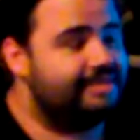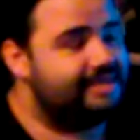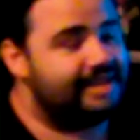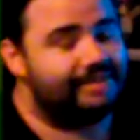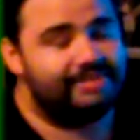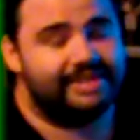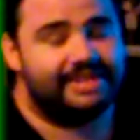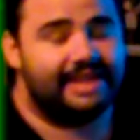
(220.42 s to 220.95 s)

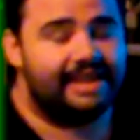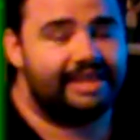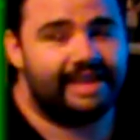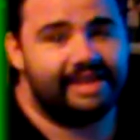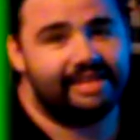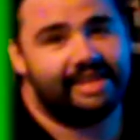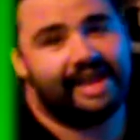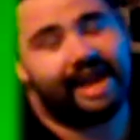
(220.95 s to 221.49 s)
safe to
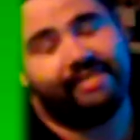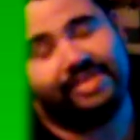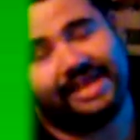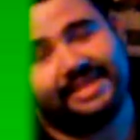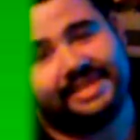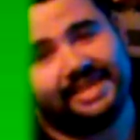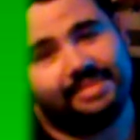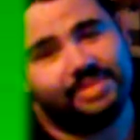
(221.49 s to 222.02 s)
say they have
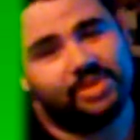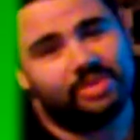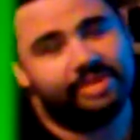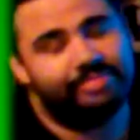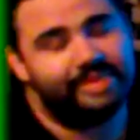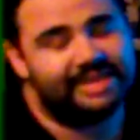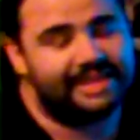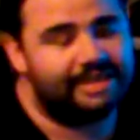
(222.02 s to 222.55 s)
that same sort
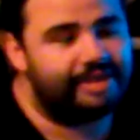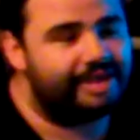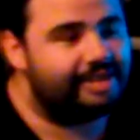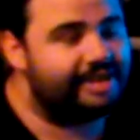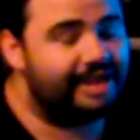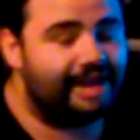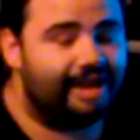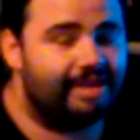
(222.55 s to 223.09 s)
of
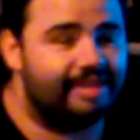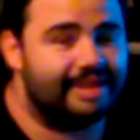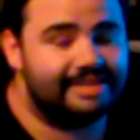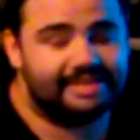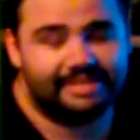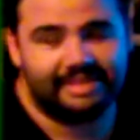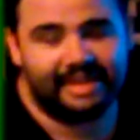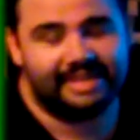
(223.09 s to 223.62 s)
material here, and
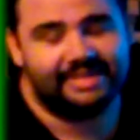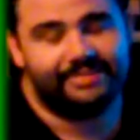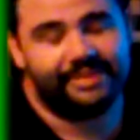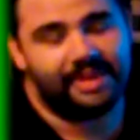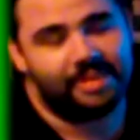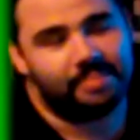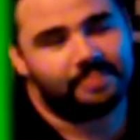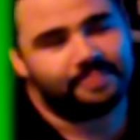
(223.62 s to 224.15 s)
that's
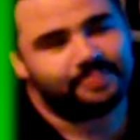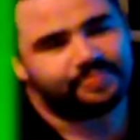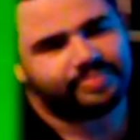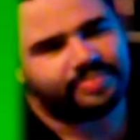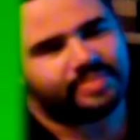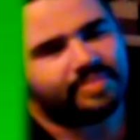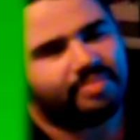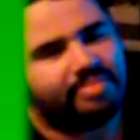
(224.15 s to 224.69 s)
fun.
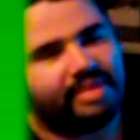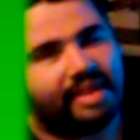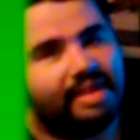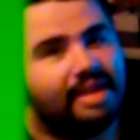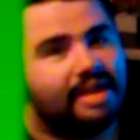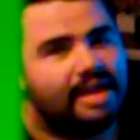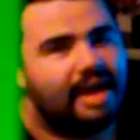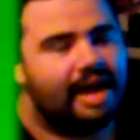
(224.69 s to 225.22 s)

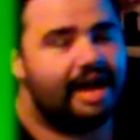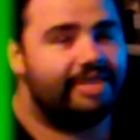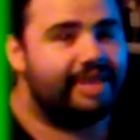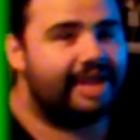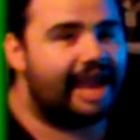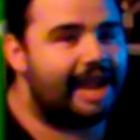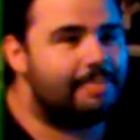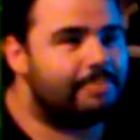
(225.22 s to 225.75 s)

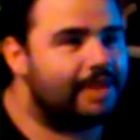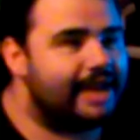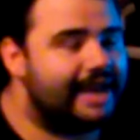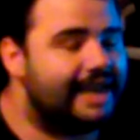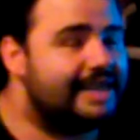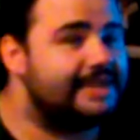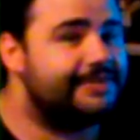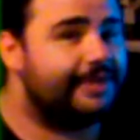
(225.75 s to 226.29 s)
The gameplay
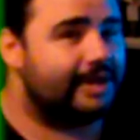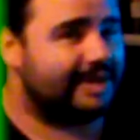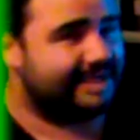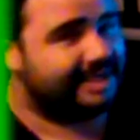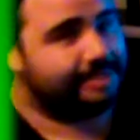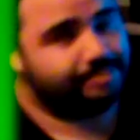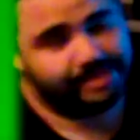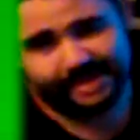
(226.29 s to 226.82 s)
is very
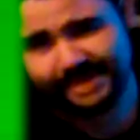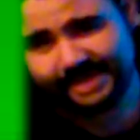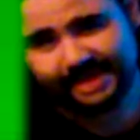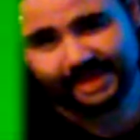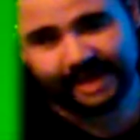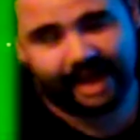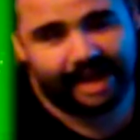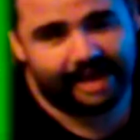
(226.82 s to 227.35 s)

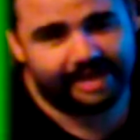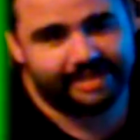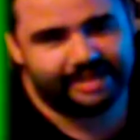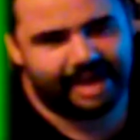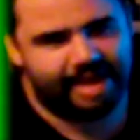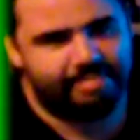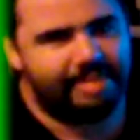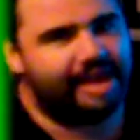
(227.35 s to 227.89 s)
simplistic, as
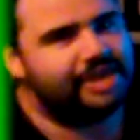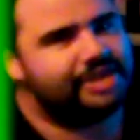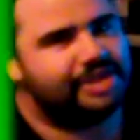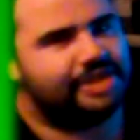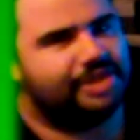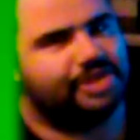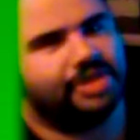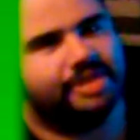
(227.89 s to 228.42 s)
I imagine
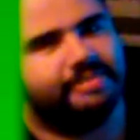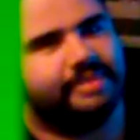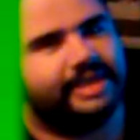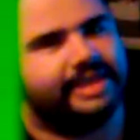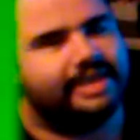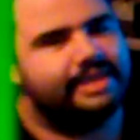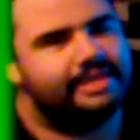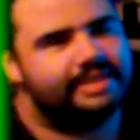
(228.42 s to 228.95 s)
it should
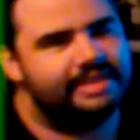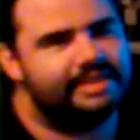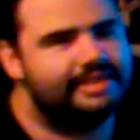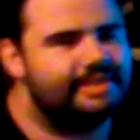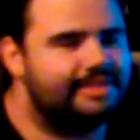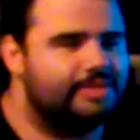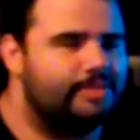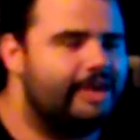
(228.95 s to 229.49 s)
be, since
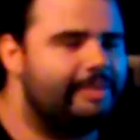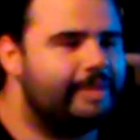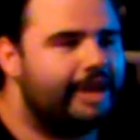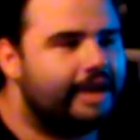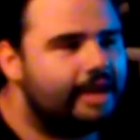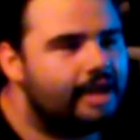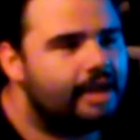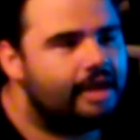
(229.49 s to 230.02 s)
it's a remake.